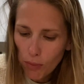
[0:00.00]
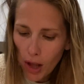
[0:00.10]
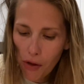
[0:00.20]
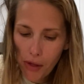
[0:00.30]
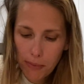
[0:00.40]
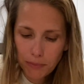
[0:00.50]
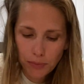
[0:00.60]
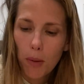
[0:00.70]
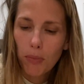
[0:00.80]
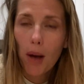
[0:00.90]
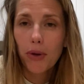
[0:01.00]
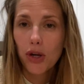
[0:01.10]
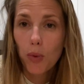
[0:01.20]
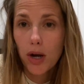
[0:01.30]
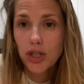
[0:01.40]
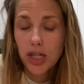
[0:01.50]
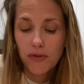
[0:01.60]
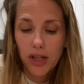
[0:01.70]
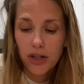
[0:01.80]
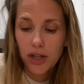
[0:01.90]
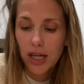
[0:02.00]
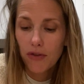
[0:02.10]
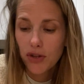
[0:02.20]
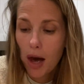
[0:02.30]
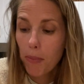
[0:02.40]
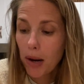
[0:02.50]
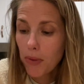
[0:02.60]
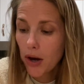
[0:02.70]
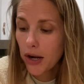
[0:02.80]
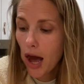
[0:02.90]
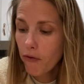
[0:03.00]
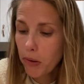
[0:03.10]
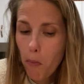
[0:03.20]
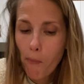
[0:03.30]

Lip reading: And then I'm probably gonna want a Chick-fil-A cookie after that, but I'm not gonna have one.